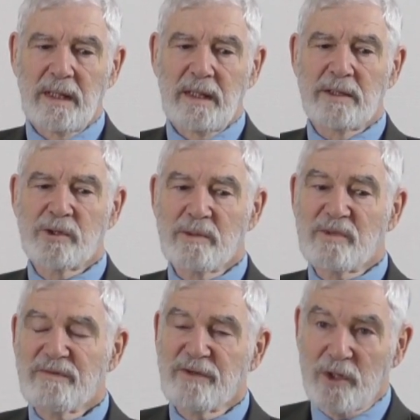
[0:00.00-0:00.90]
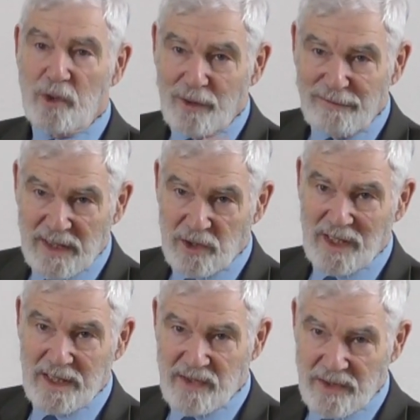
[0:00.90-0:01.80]
in terms of the new
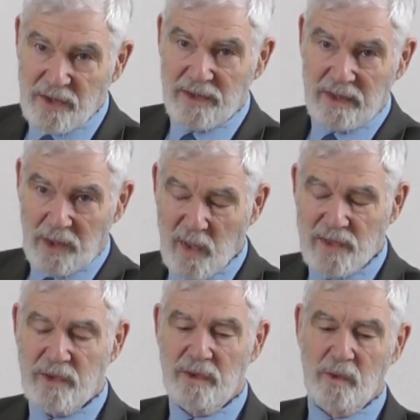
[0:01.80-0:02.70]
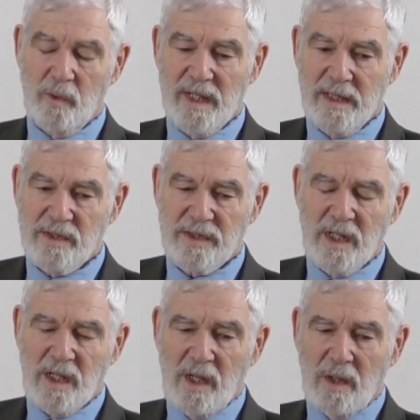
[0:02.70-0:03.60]
evangelization, the question you raised,
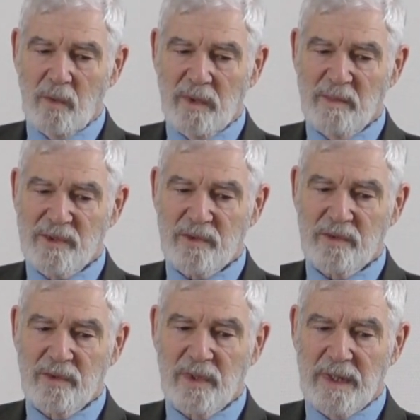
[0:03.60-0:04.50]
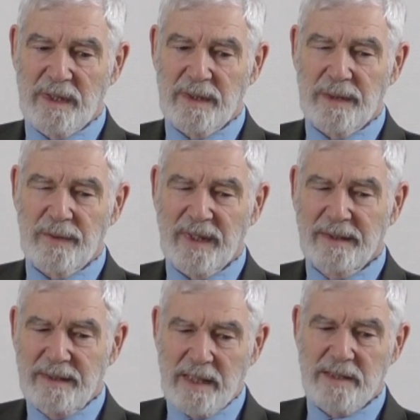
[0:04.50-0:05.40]
we must
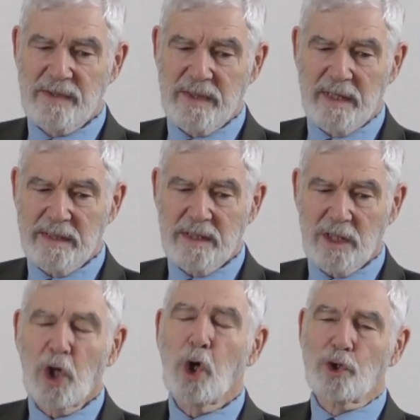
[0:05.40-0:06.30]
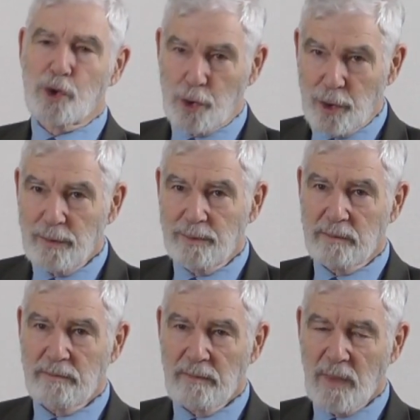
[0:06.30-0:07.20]
recognize that culture
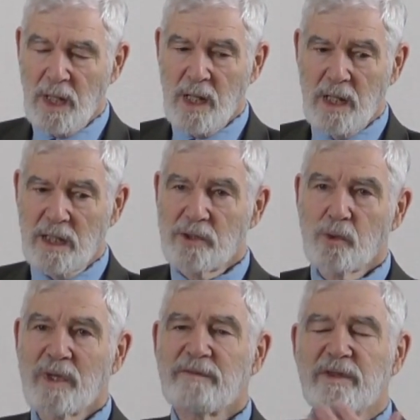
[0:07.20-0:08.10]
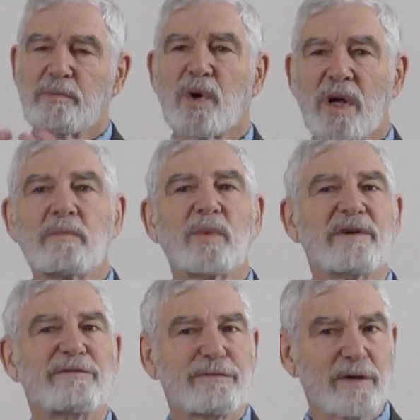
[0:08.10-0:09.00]
is one of the primary
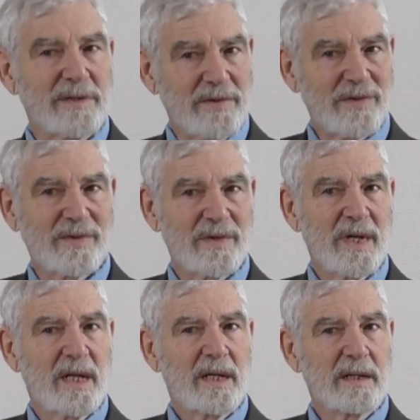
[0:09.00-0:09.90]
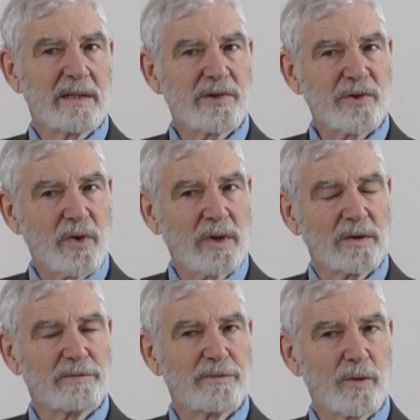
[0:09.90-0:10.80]
fronts in the
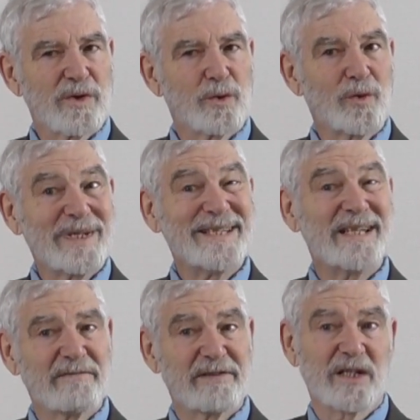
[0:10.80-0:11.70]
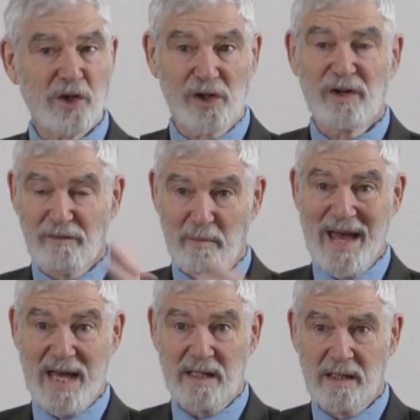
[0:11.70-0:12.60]
struggle for the redefinition of
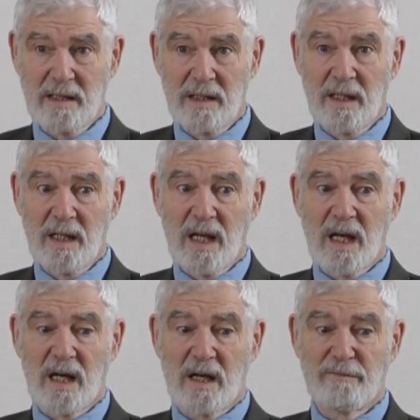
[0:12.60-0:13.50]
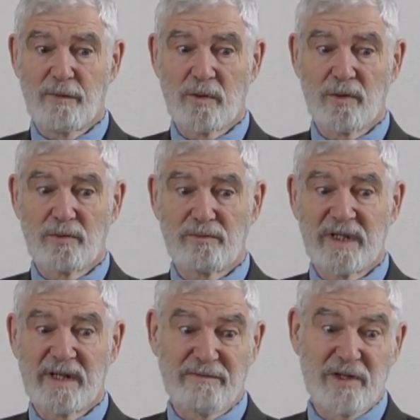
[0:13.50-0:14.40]
man, for
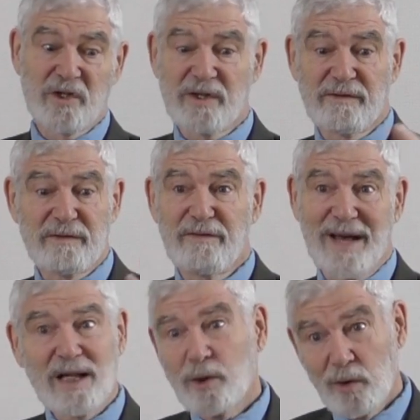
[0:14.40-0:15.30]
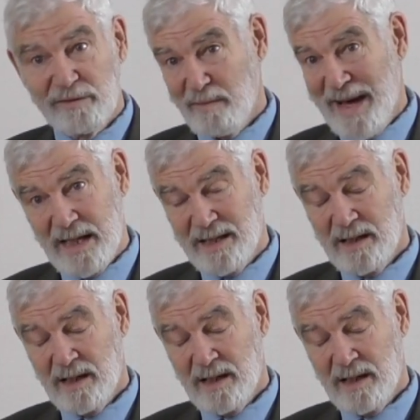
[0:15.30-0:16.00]
the definition of the value of man.